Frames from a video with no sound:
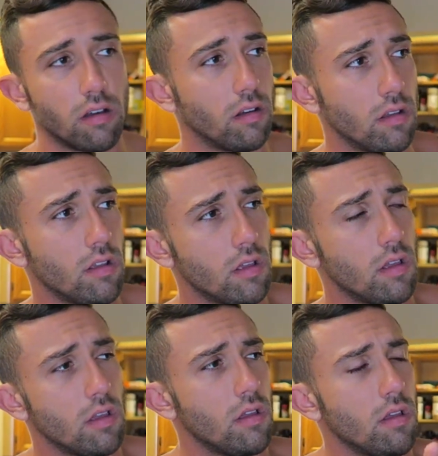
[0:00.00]
uh,
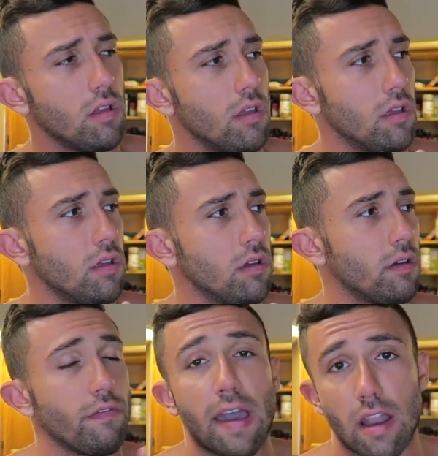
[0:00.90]

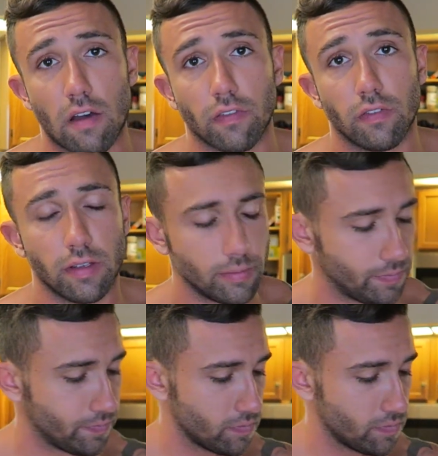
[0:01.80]
fat off of it.